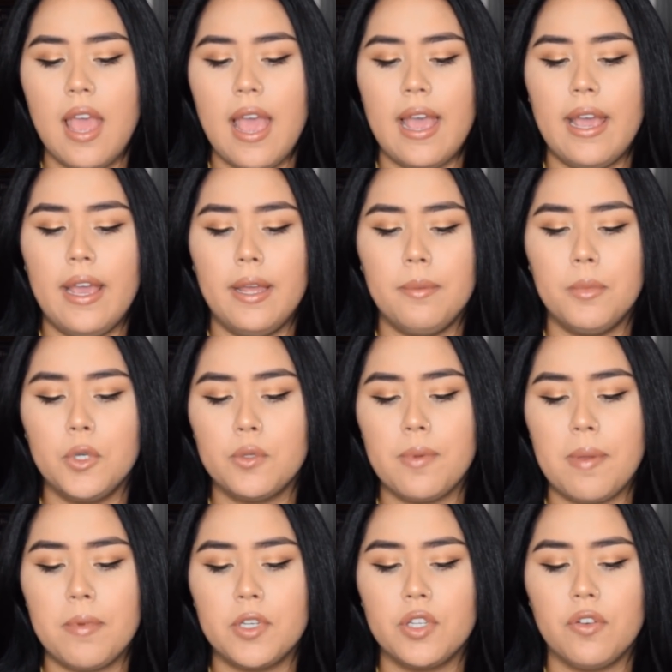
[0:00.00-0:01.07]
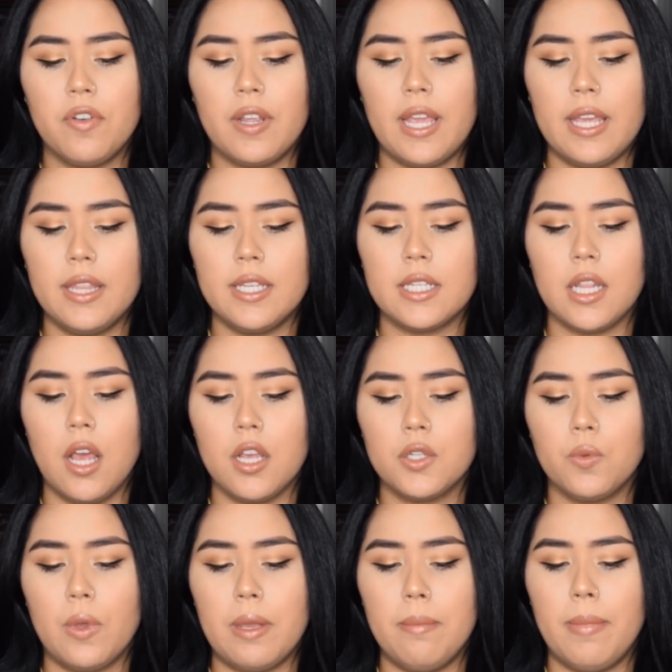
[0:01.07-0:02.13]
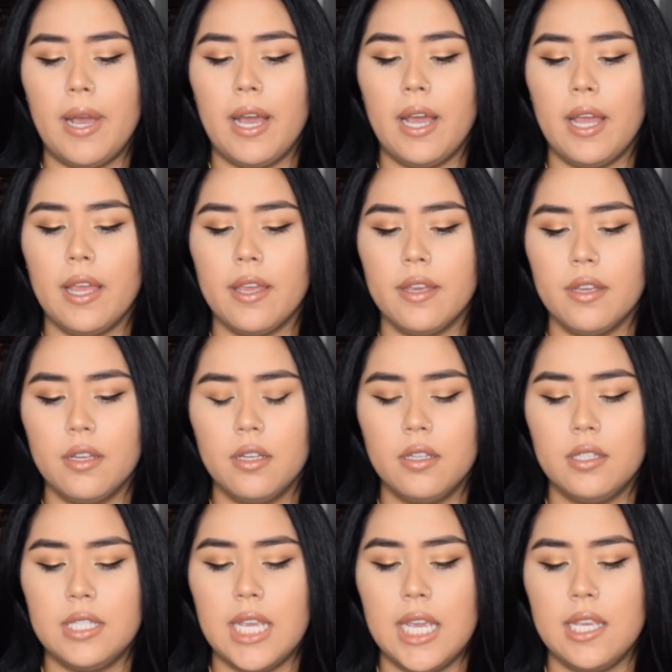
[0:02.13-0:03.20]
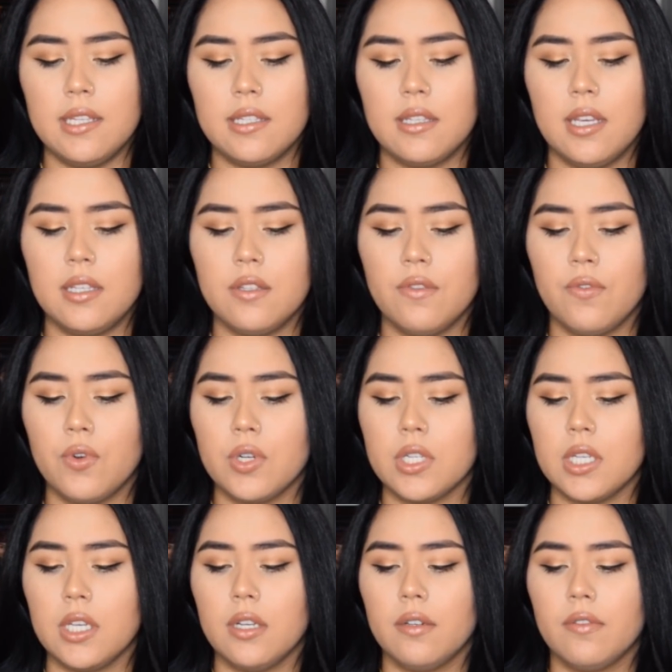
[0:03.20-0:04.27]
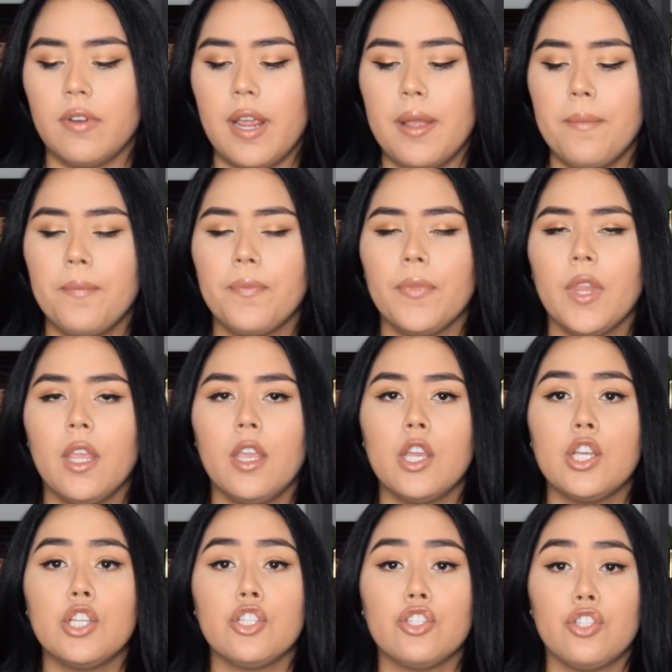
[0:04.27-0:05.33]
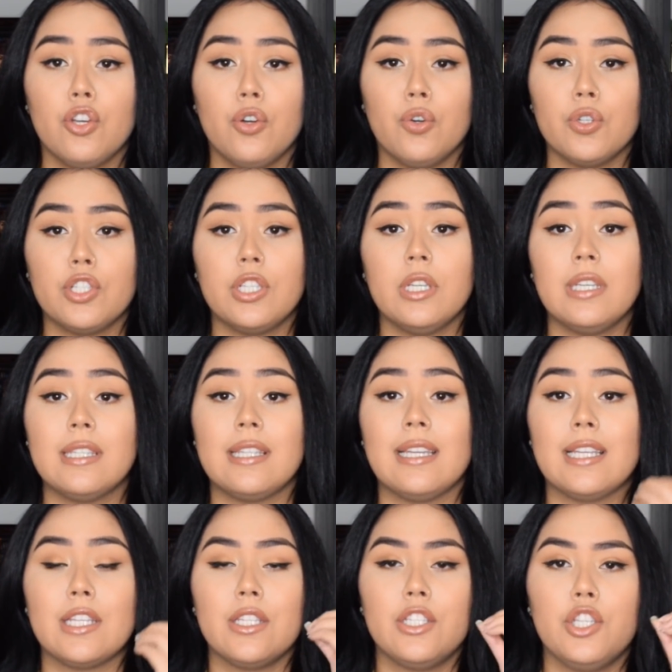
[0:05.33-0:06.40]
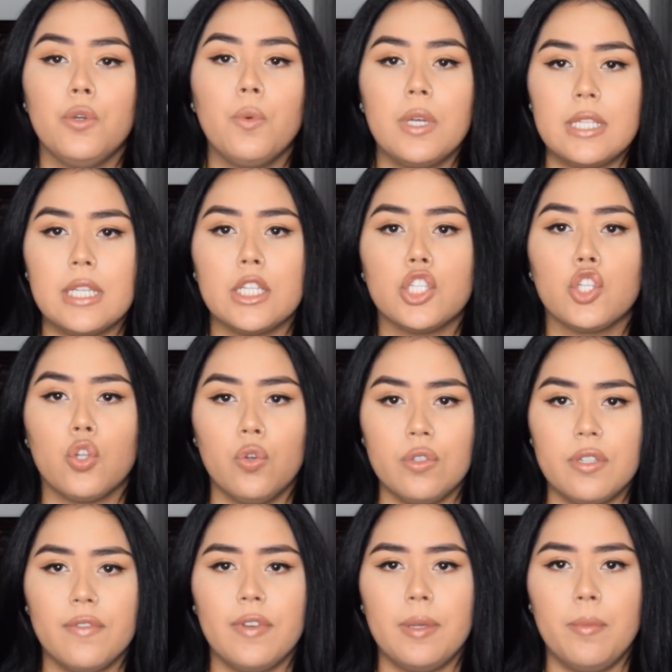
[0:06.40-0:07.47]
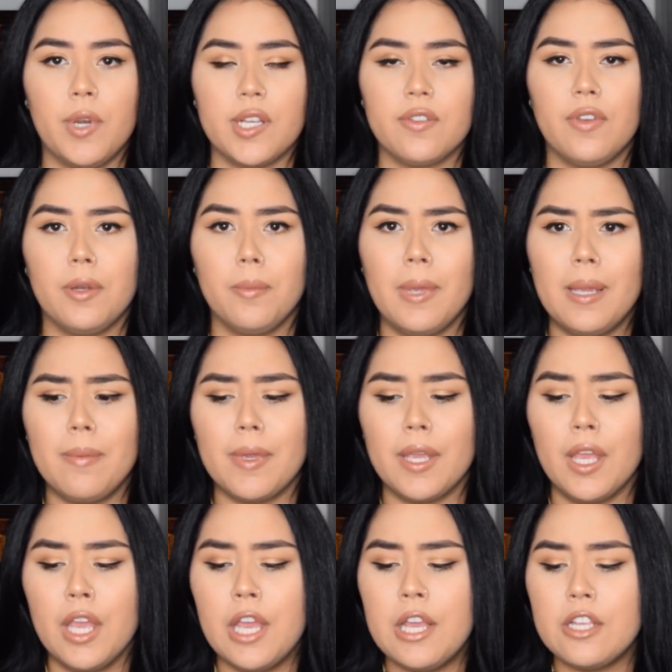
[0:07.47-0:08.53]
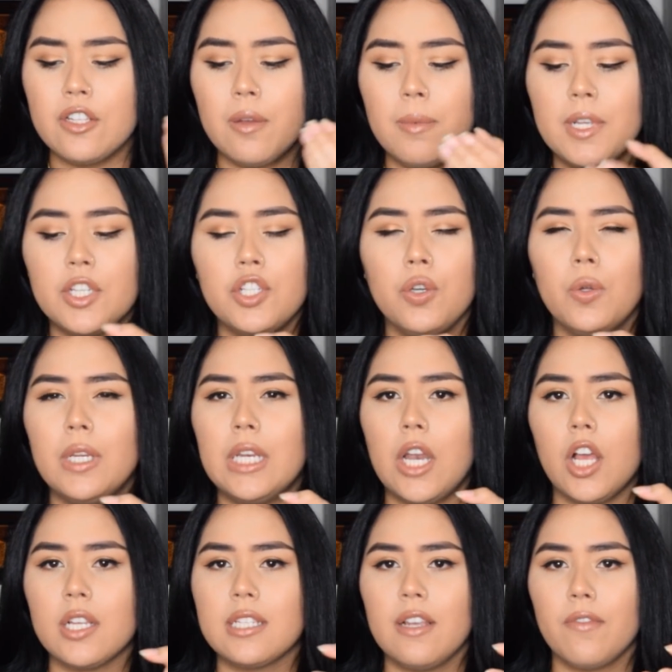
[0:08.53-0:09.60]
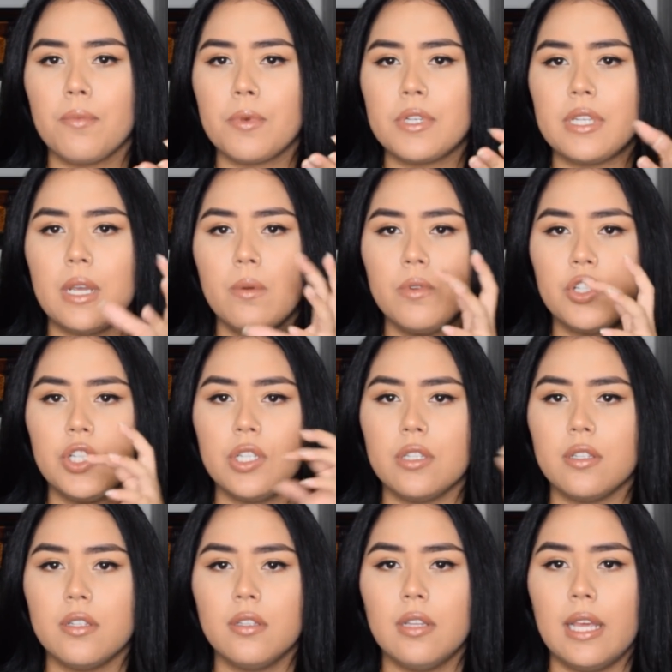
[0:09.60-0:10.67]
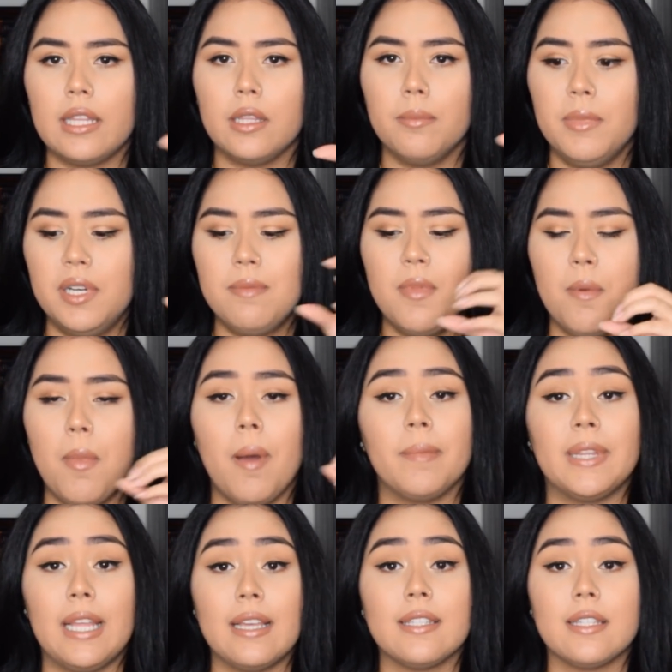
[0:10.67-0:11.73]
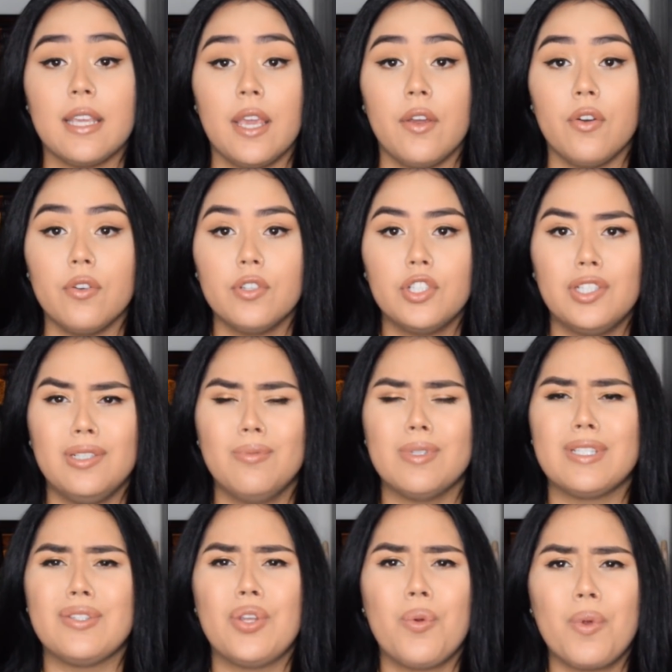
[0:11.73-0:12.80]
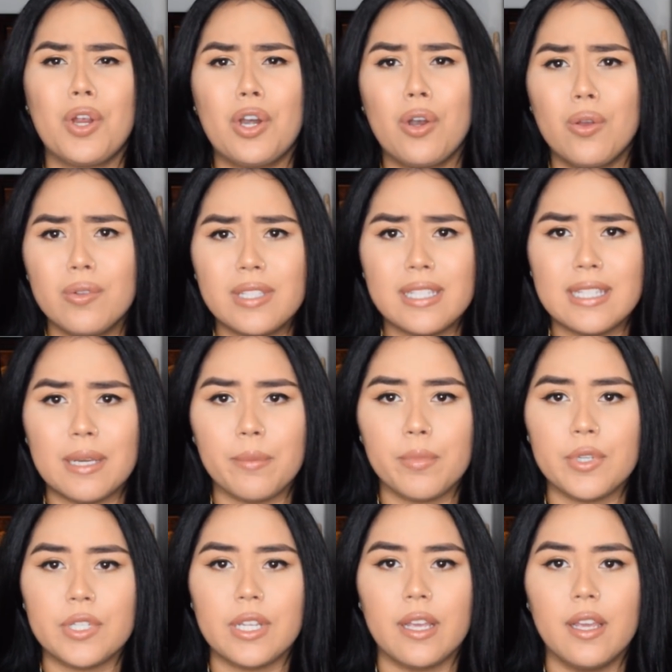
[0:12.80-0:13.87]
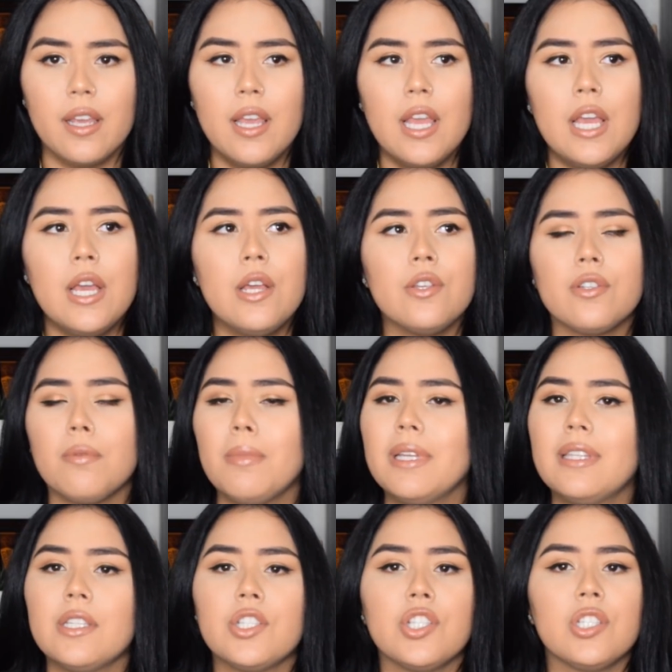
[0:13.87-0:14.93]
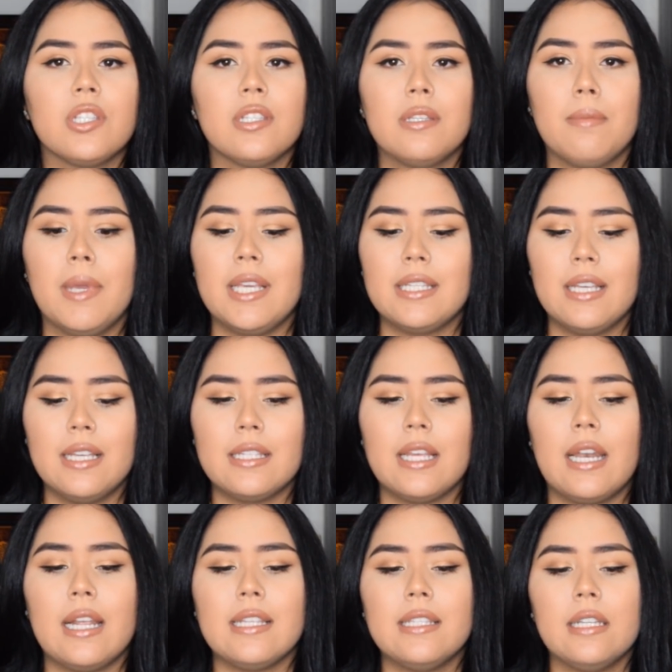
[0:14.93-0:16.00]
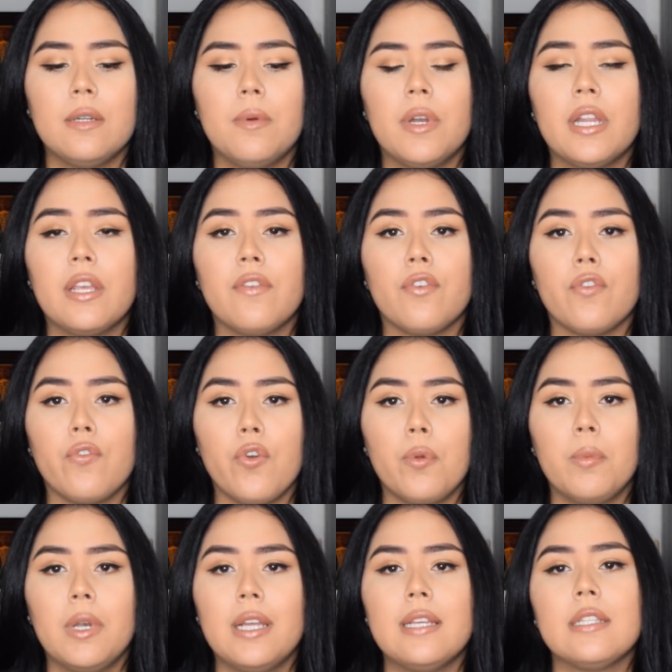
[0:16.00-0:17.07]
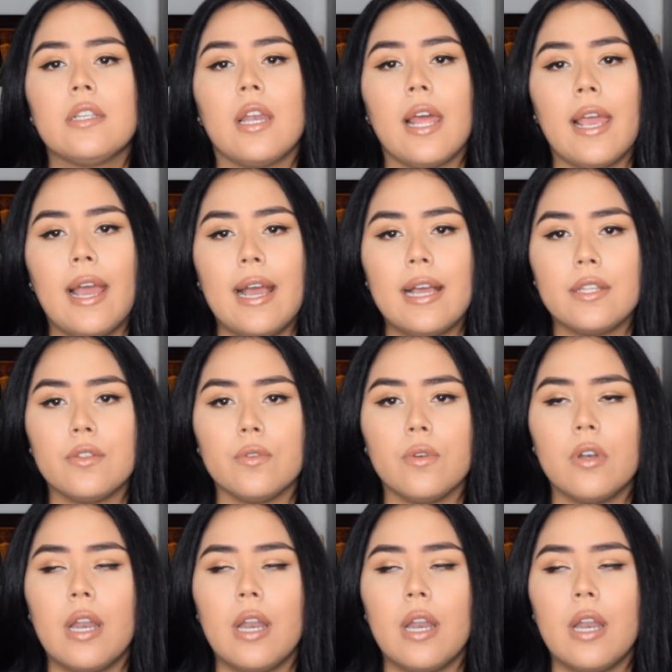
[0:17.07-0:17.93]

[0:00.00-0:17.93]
And most babies should regain this lost weight by days 10 to 14, right? So she was an exclusively breastfed baby. So I'm like, she only lost 7%, which is like the minimum on that scale. She was nowhere close to 10%. So I'm like, this just doesn't make sense. And I didn't want to give her formula until I had to.